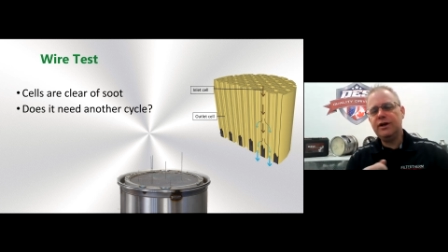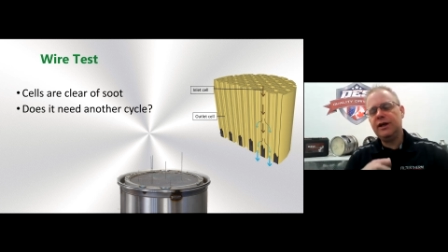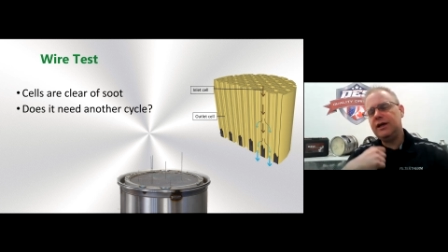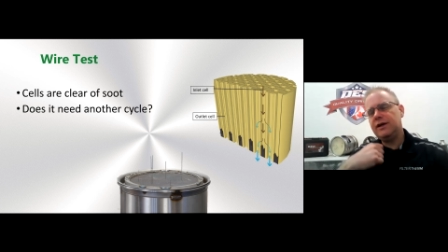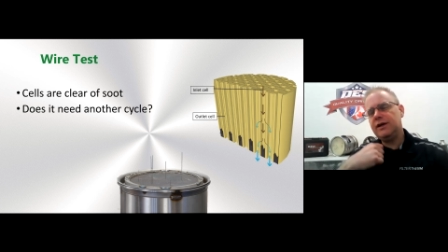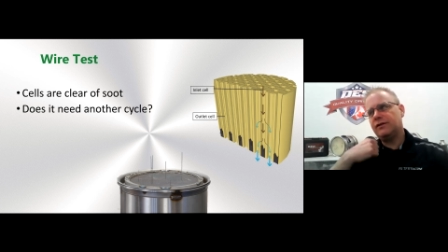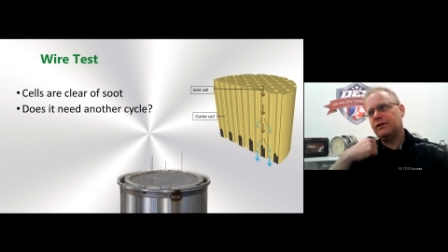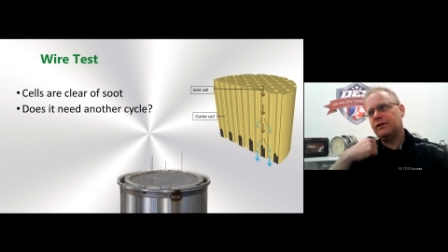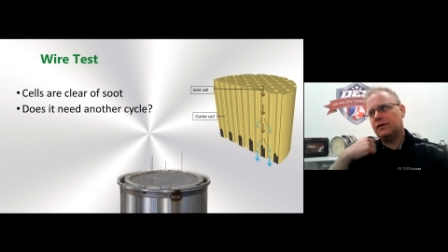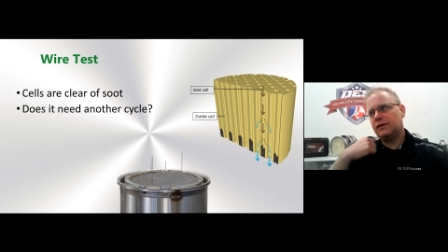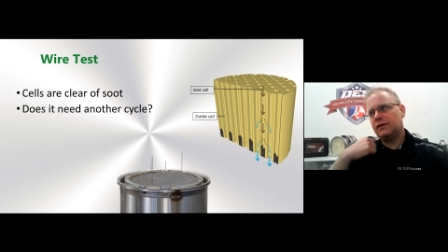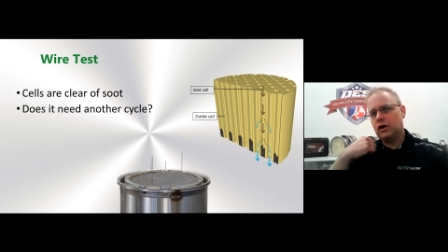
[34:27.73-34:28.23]

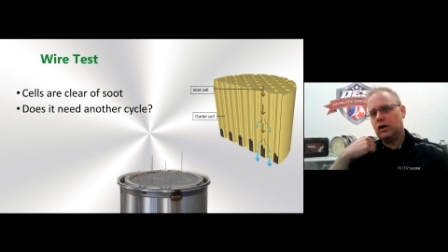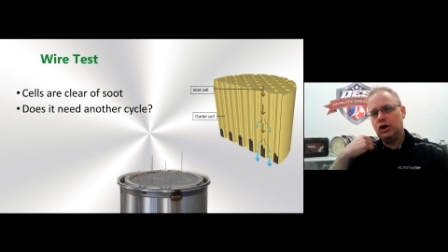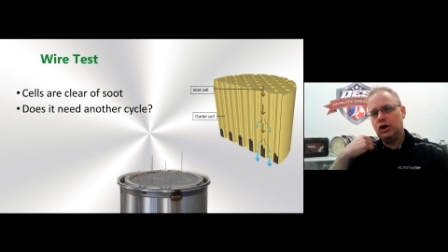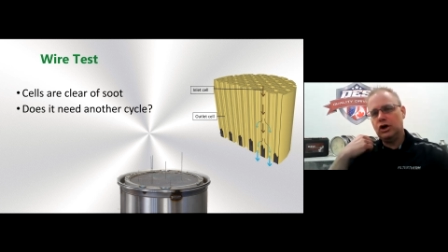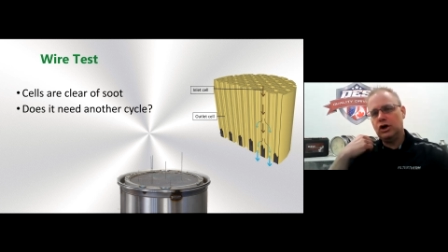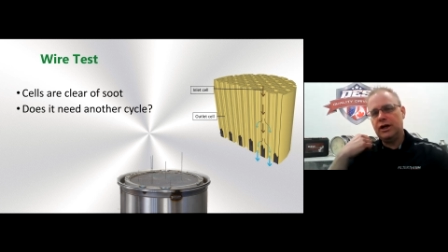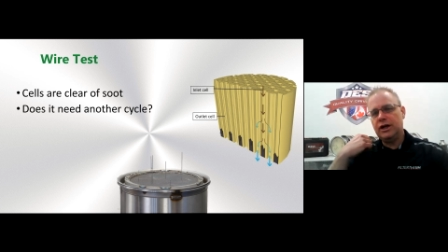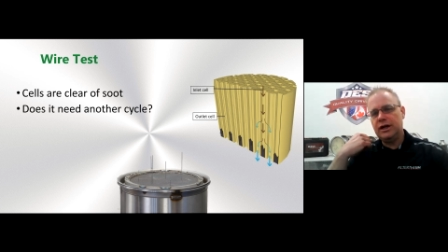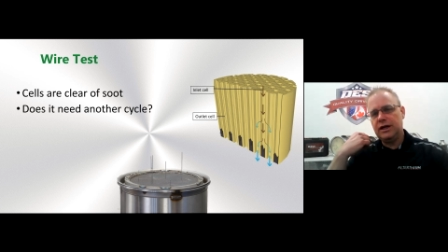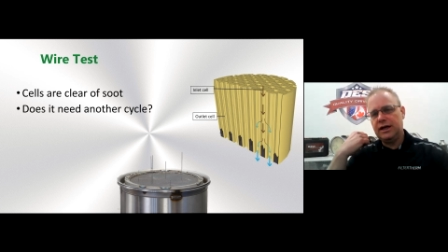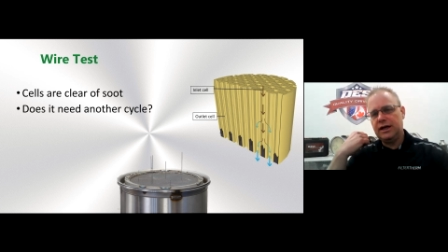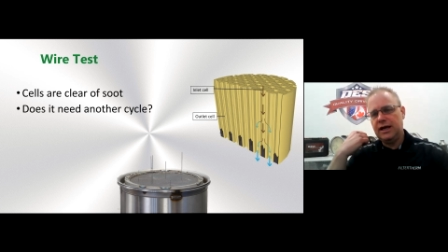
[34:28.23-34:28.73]
gives us a good
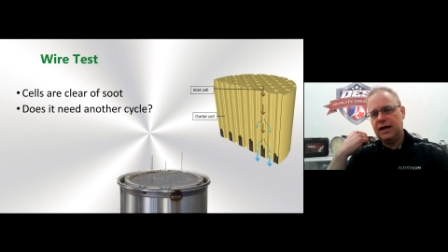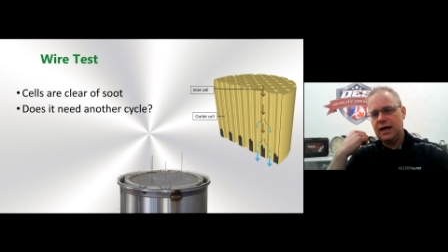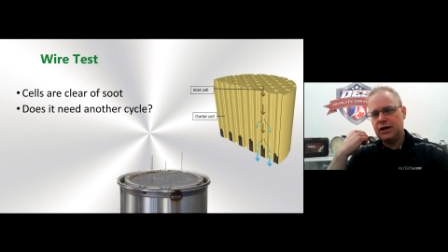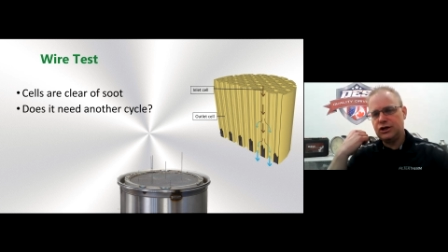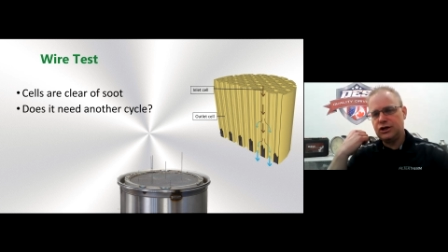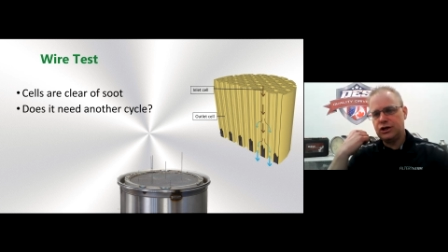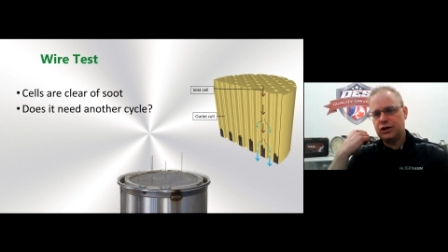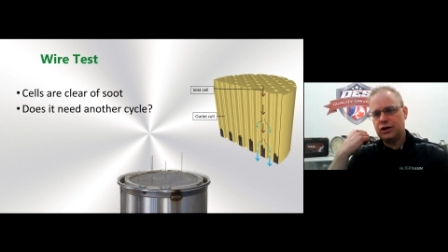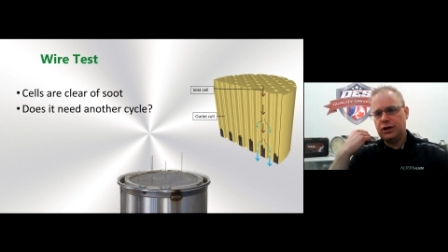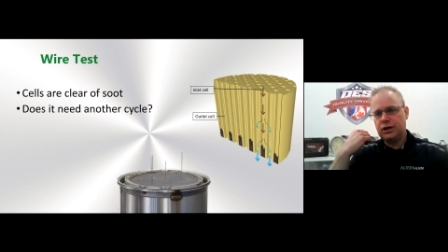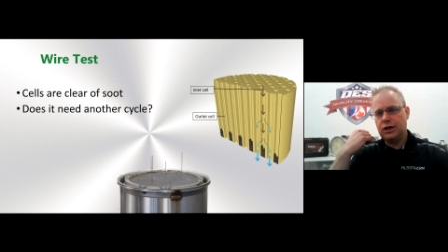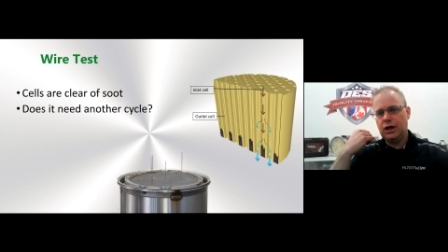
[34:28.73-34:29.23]

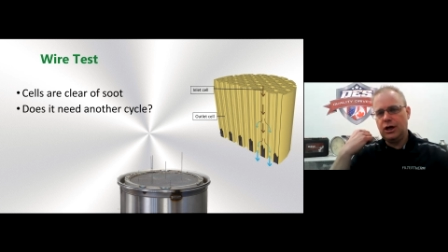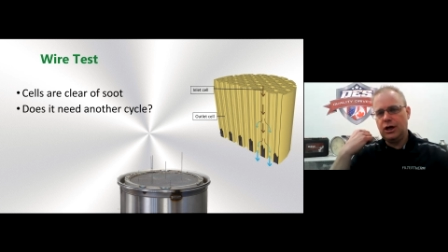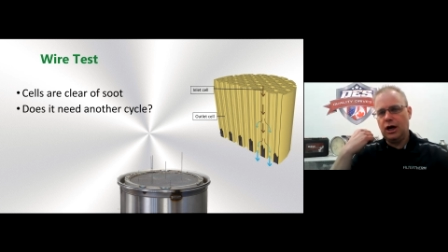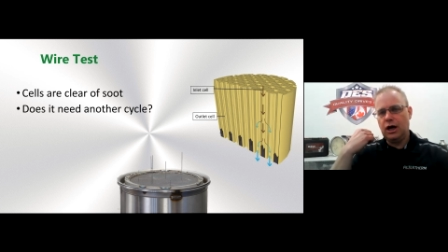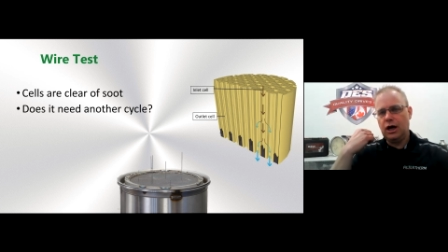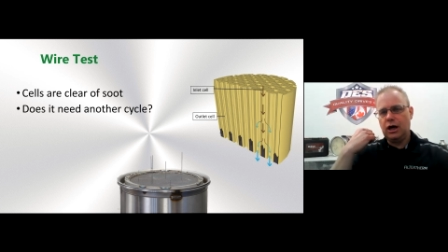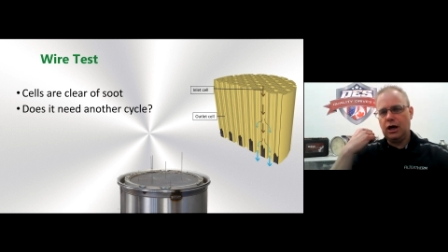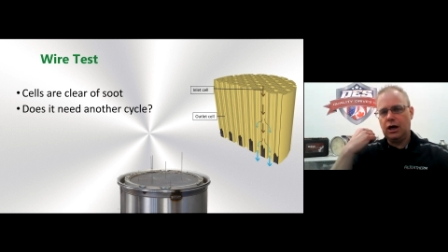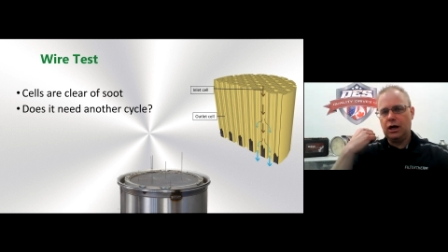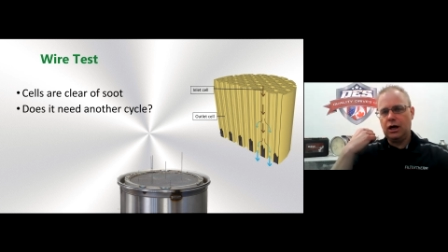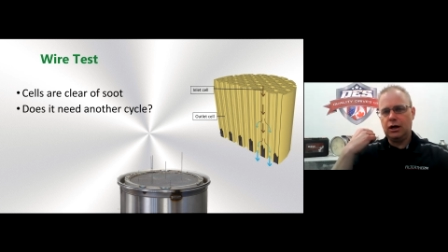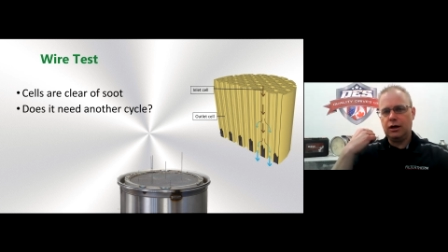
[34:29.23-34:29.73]
indication
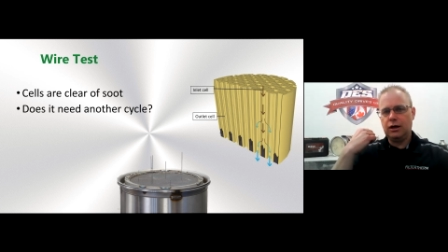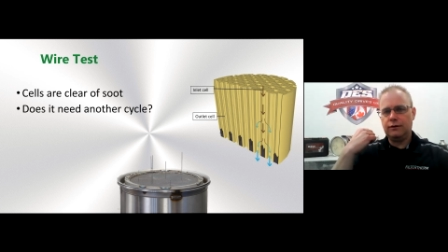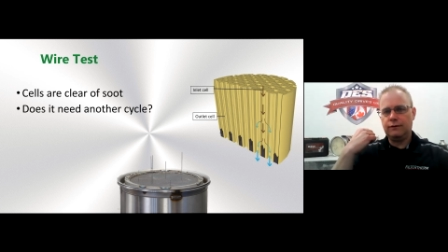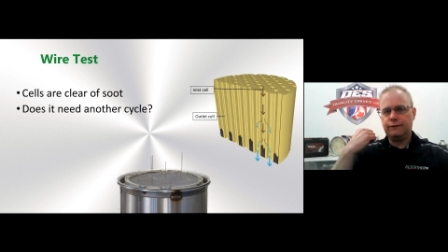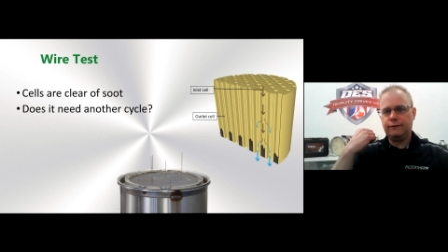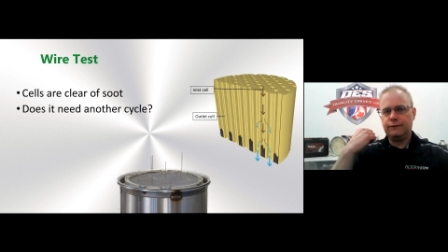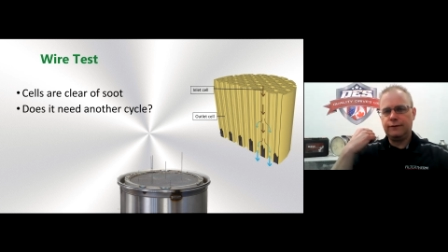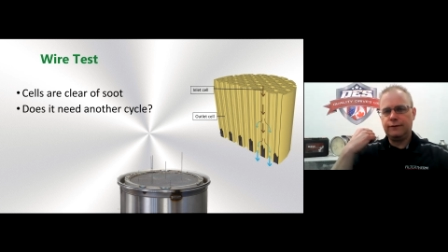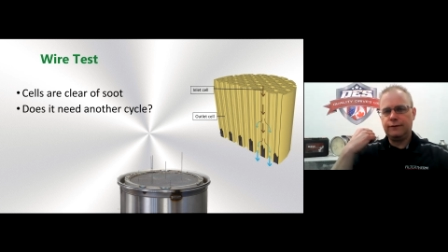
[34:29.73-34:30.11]
of,